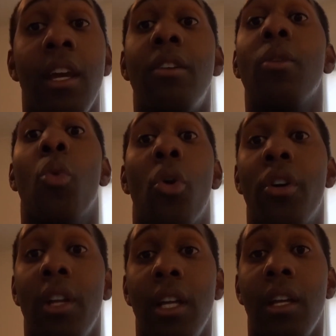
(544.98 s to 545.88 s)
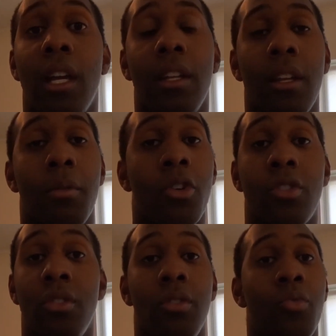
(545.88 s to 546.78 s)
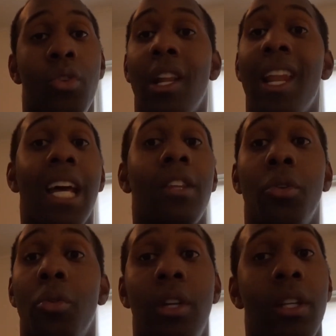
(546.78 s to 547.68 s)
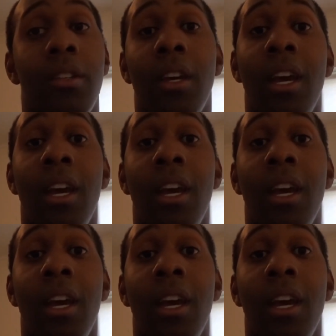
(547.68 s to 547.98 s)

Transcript: rewarding, and because you really like doing it.